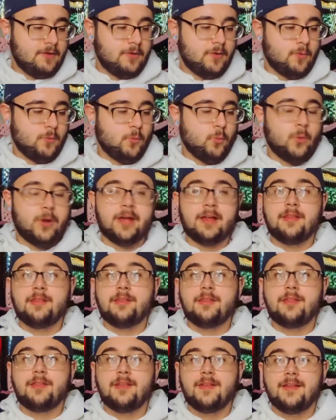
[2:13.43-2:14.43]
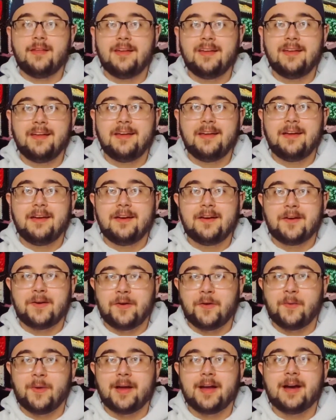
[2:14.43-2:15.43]
with
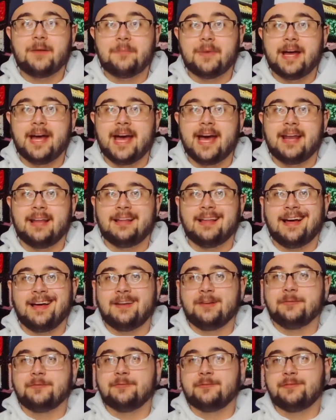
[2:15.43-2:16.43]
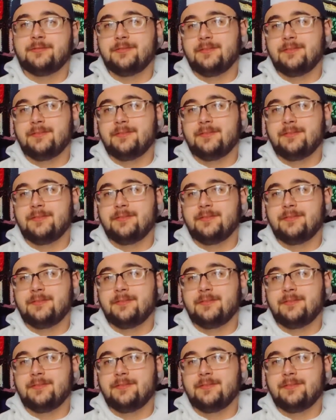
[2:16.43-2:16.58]
growing up, I had a lot of